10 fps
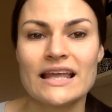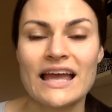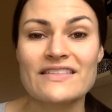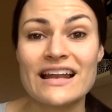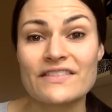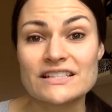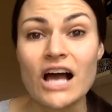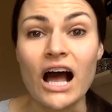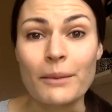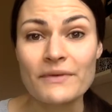And then at the
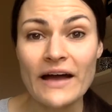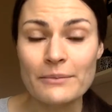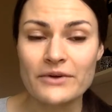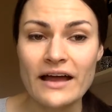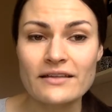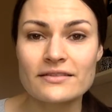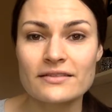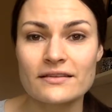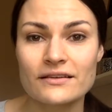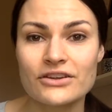top of that breath,
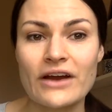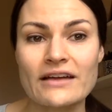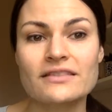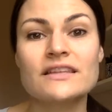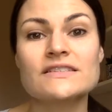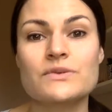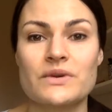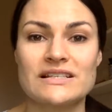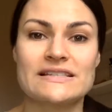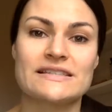your athlete is
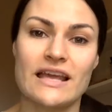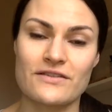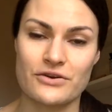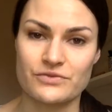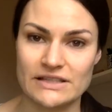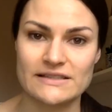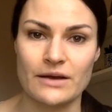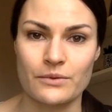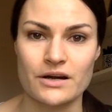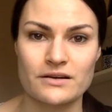going to say their
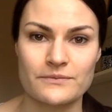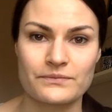reset word.